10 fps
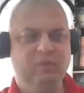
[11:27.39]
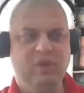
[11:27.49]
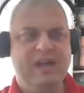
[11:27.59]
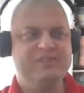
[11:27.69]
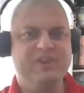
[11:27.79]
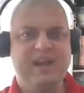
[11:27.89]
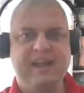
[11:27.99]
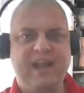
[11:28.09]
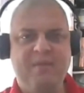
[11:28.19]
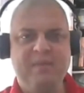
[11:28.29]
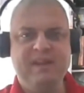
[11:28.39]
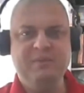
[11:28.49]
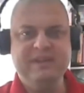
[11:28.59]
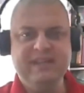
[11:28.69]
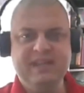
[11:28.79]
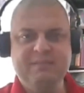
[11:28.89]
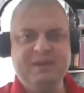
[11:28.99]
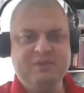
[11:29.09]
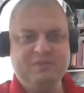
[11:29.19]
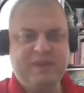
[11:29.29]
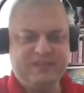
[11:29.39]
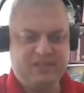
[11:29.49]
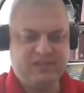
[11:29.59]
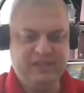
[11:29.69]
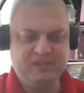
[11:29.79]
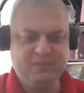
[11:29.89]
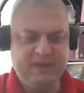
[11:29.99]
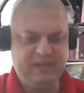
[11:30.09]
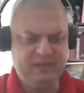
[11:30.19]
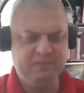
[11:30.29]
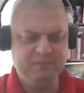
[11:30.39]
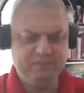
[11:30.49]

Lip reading: lost track of how many we did, but it was basically as many